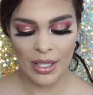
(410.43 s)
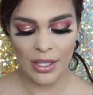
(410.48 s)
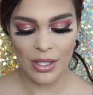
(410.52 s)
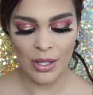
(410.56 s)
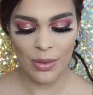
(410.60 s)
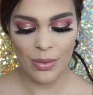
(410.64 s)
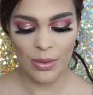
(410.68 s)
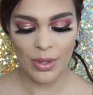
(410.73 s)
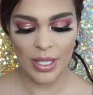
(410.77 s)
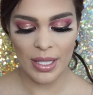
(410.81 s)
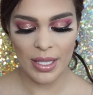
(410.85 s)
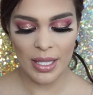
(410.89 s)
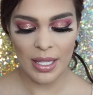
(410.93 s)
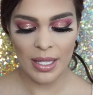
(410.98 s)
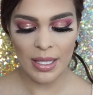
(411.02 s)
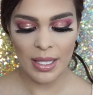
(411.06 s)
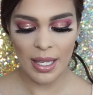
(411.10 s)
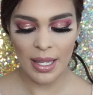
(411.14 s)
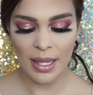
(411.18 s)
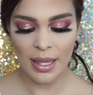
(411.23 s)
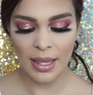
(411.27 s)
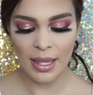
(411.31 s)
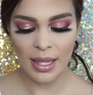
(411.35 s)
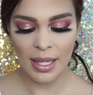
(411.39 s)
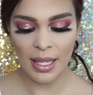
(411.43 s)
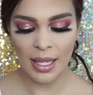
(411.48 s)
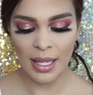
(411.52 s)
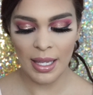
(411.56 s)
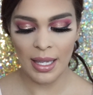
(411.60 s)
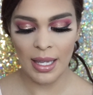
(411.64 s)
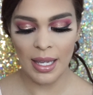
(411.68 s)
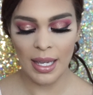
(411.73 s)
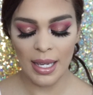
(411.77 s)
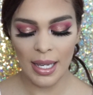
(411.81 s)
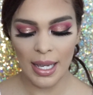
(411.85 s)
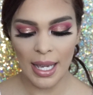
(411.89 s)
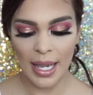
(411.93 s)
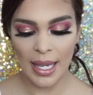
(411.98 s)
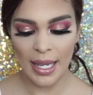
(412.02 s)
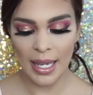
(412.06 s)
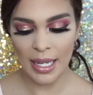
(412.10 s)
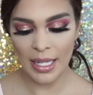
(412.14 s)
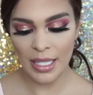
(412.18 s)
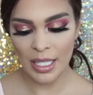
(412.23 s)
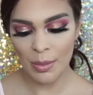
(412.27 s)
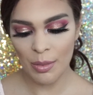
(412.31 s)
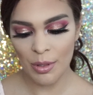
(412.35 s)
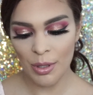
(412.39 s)
so this is the
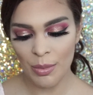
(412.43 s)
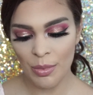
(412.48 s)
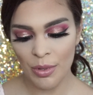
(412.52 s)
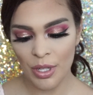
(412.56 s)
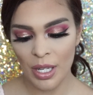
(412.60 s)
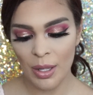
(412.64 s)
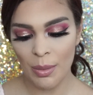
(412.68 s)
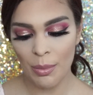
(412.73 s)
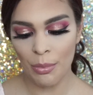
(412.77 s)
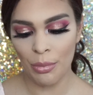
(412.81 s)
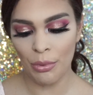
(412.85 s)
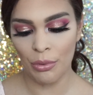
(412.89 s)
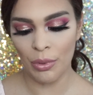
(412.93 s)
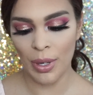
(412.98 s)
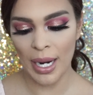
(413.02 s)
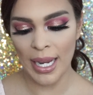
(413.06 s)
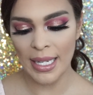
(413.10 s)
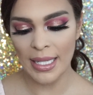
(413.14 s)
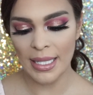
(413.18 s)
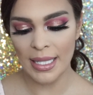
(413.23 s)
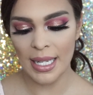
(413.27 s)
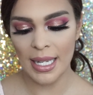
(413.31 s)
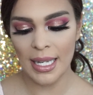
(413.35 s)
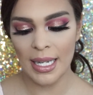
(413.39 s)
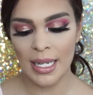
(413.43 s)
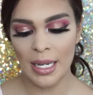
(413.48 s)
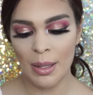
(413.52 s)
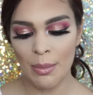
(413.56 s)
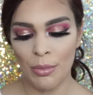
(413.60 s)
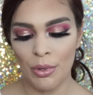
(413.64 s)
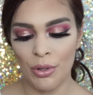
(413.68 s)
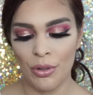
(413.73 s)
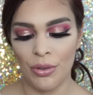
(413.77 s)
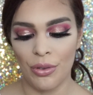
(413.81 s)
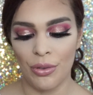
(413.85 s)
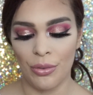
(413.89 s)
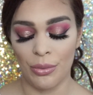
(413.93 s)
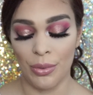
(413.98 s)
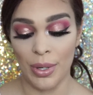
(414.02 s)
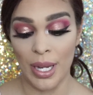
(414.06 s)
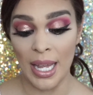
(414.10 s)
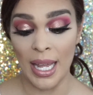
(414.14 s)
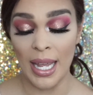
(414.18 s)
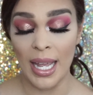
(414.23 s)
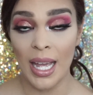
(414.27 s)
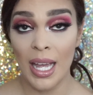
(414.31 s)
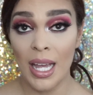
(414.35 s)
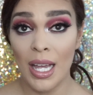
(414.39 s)
KKW Beauty Brighten number
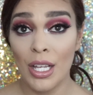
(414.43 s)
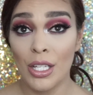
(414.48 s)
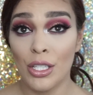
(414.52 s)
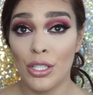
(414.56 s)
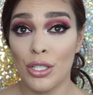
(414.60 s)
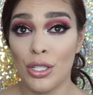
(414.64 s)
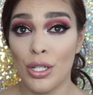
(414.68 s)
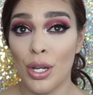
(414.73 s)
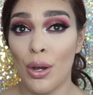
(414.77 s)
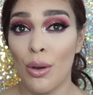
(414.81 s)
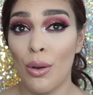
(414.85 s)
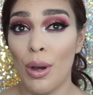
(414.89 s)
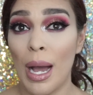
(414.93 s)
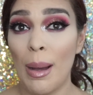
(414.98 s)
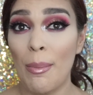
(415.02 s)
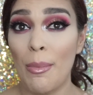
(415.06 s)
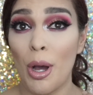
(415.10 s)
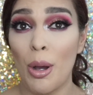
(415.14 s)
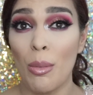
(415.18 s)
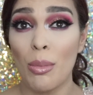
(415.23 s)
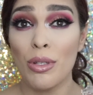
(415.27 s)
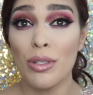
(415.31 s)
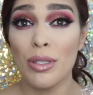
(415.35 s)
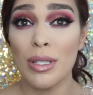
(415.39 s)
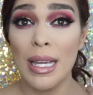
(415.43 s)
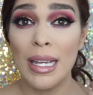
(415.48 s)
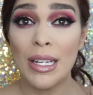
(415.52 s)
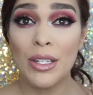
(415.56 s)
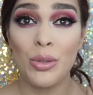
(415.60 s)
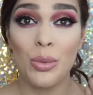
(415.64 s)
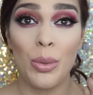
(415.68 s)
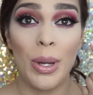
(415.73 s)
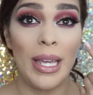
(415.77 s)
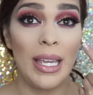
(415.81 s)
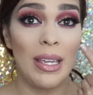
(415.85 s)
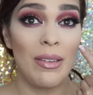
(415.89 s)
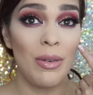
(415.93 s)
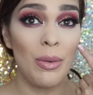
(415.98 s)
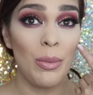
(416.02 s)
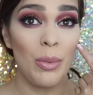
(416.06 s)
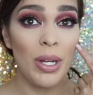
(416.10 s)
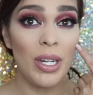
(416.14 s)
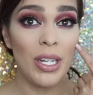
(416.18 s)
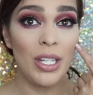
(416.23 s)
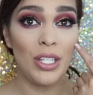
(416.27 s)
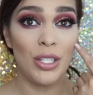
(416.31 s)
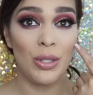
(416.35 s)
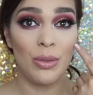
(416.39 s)
3. So I'm almost like, do I even
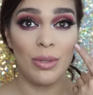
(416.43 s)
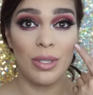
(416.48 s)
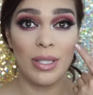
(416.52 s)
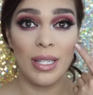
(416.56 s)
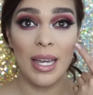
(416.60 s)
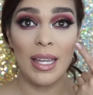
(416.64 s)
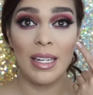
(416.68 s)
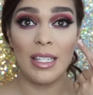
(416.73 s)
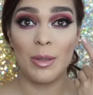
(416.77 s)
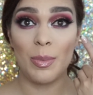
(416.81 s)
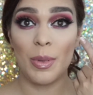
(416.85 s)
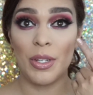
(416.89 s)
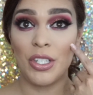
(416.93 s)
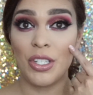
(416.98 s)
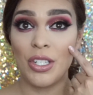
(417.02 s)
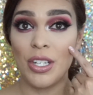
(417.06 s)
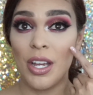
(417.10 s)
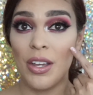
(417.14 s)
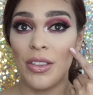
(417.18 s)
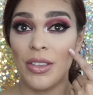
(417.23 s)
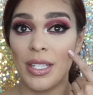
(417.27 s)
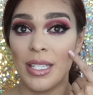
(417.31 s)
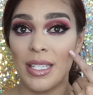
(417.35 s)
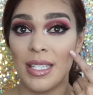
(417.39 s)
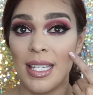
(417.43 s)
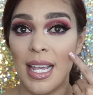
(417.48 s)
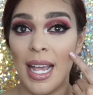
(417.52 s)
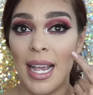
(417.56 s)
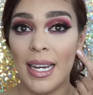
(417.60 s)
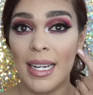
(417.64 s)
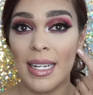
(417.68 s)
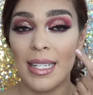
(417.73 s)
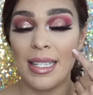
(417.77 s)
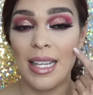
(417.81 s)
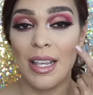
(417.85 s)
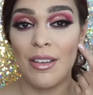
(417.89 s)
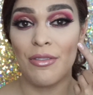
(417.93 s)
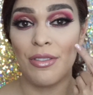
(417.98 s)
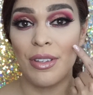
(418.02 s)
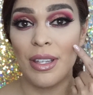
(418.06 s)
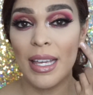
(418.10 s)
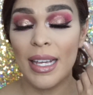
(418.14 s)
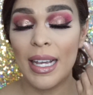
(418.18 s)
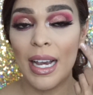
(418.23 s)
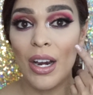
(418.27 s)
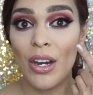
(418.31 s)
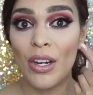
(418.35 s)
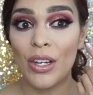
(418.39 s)
want to use that, especially on this side, because I feel
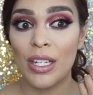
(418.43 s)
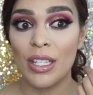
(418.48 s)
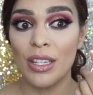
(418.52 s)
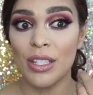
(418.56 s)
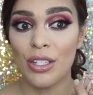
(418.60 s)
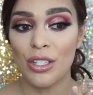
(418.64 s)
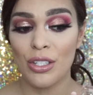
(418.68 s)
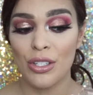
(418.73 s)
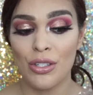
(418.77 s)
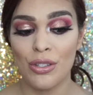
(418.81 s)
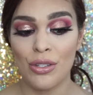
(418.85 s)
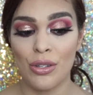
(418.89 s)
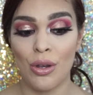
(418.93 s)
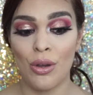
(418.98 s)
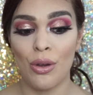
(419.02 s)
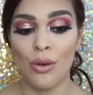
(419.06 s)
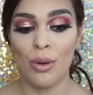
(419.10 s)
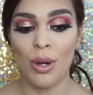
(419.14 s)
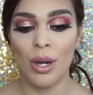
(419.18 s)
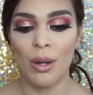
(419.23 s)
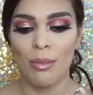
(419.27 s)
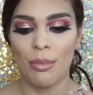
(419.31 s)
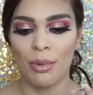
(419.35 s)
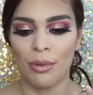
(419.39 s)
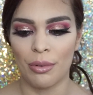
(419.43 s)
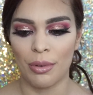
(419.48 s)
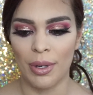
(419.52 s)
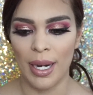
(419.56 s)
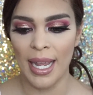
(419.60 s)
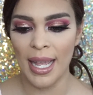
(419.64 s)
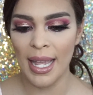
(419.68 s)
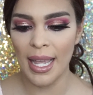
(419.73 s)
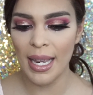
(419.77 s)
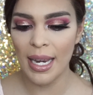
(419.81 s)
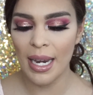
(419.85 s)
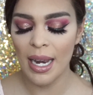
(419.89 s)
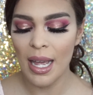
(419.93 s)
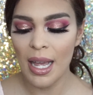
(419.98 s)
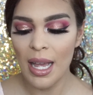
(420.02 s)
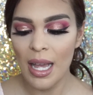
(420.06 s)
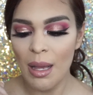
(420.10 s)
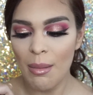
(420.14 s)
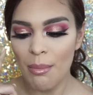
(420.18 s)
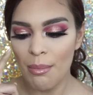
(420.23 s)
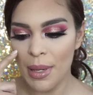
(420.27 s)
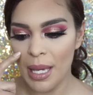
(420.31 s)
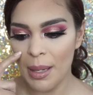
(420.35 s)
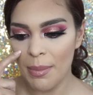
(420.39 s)
like I already look so bright.
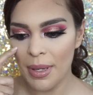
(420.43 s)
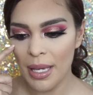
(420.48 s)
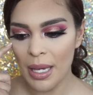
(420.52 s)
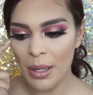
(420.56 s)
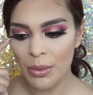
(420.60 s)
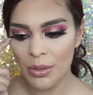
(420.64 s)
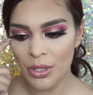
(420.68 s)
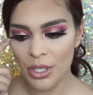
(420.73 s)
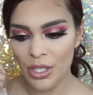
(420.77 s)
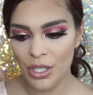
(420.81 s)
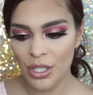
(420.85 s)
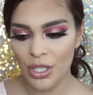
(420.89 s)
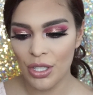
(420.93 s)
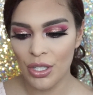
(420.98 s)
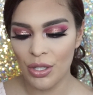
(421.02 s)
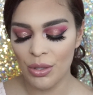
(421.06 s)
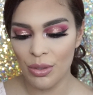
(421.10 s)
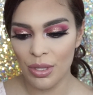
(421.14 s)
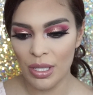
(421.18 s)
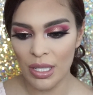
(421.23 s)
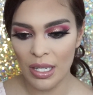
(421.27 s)
Maybe I will just use